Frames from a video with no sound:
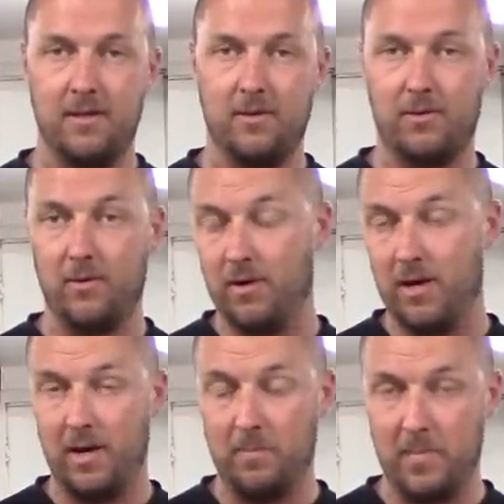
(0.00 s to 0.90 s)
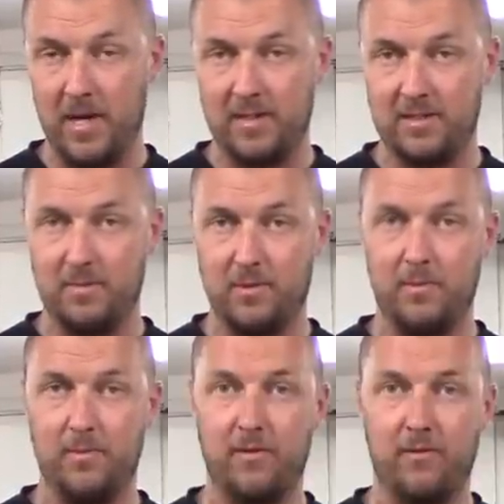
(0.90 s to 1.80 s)
or at
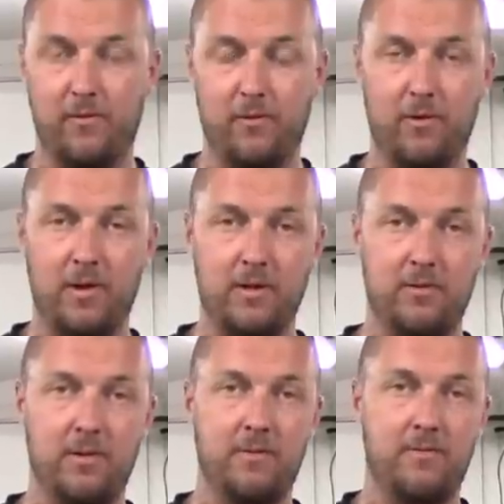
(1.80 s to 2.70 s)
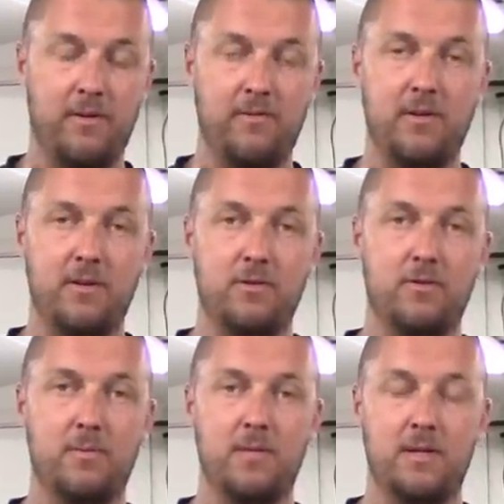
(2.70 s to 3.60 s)
maximum four hundred fifty
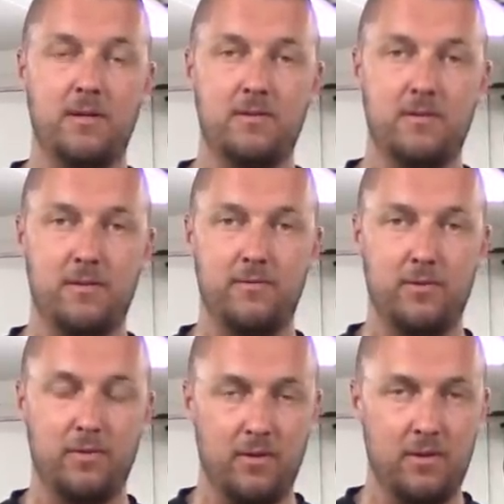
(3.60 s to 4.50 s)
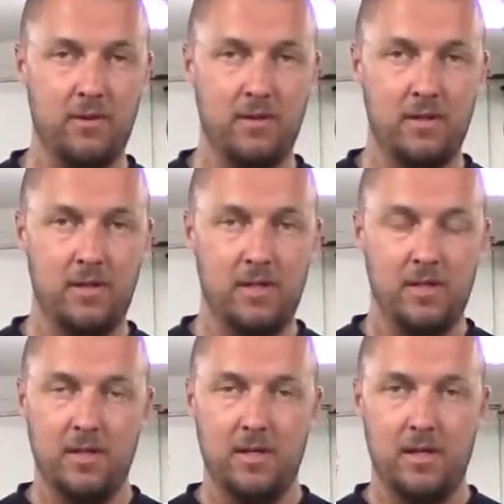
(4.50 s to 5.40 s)
newton meters of torque,
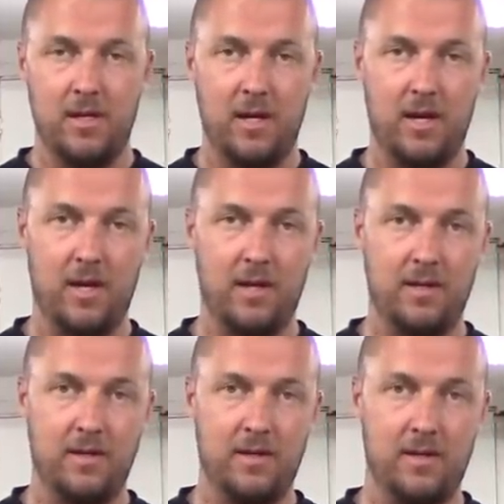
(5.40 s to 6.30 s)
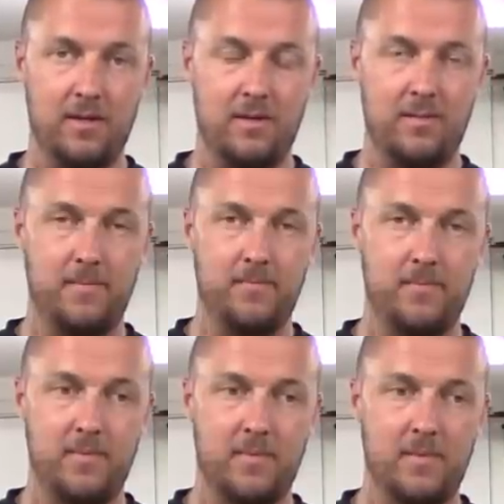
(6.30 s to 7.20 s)
and um,
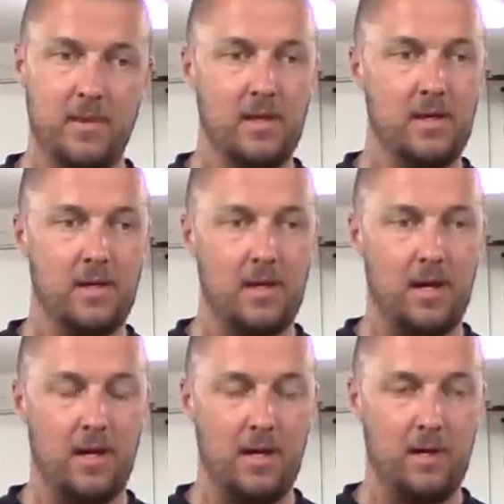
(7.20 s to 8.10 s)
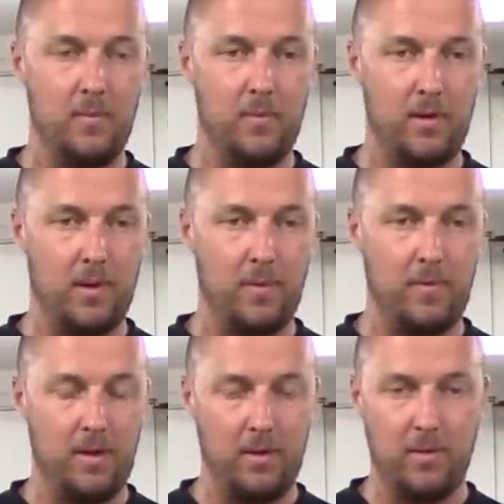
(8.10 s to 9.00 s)
I
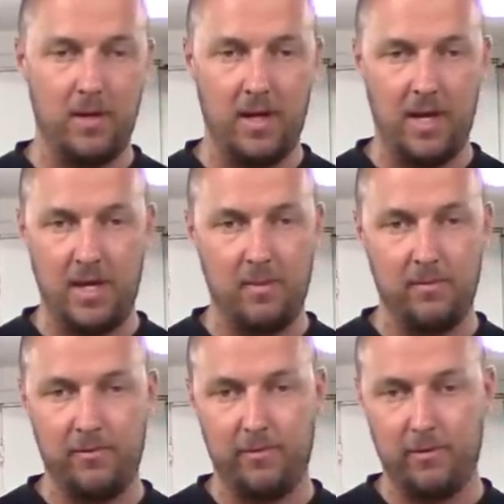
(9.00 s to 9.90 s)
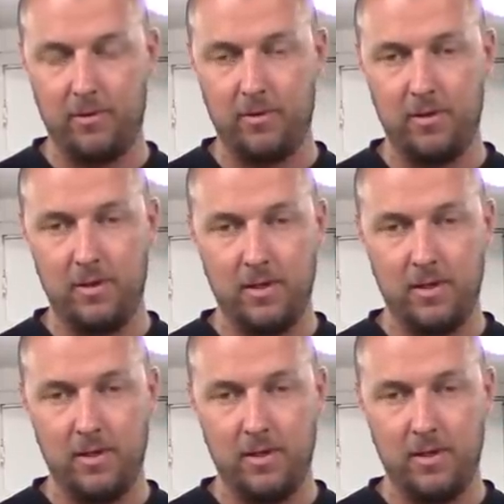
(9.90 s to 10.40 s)
probably will aim for